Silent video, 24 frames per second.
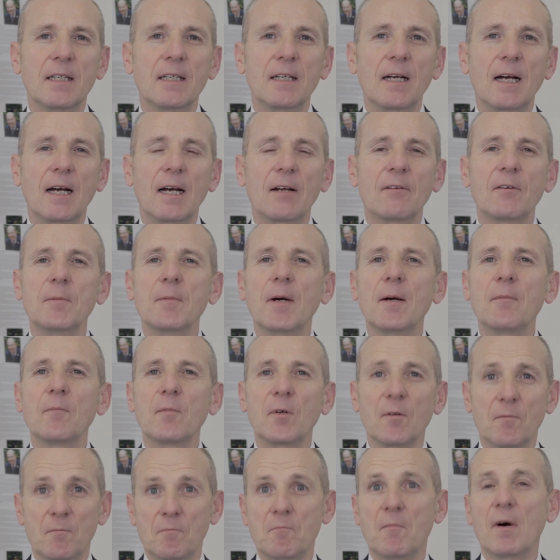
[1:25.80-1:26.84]
I
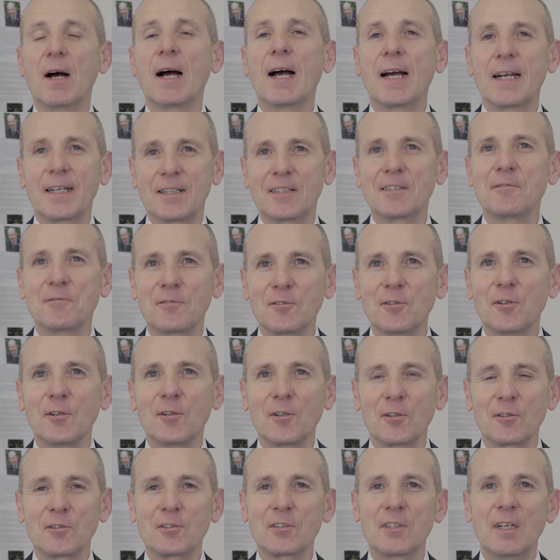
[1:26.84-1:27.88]
remember my
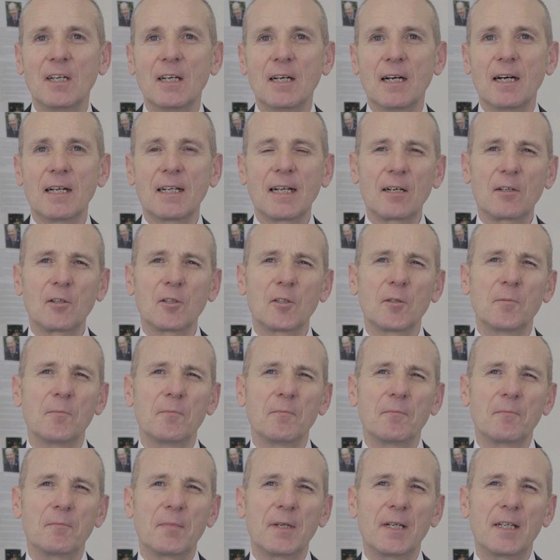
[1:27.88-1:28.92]
divorce, and that could
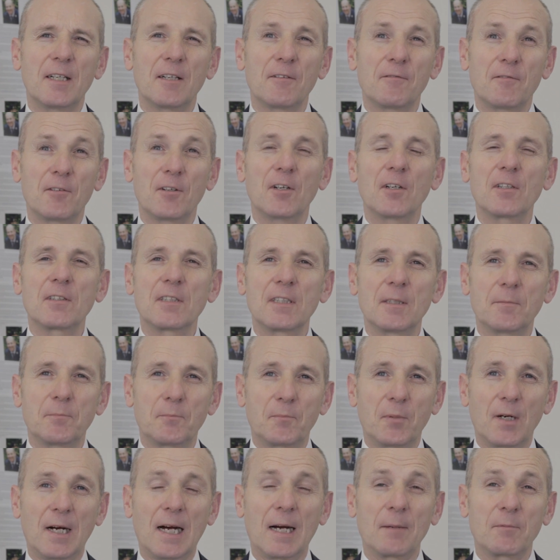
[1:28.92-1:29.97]
have been averted
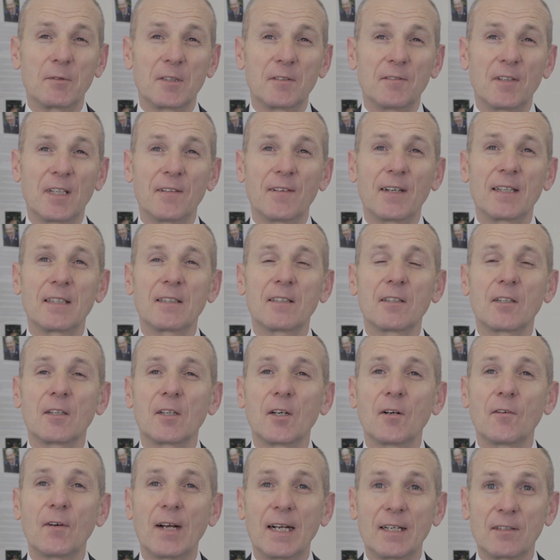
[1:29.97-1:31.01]
perhaps if I'd have had the
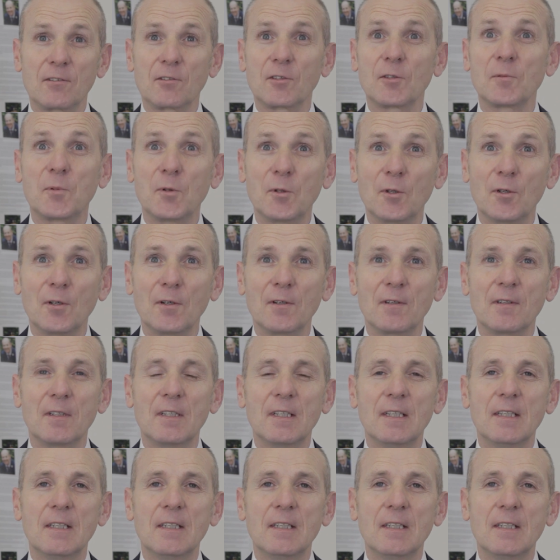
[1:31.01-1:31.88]
correct support.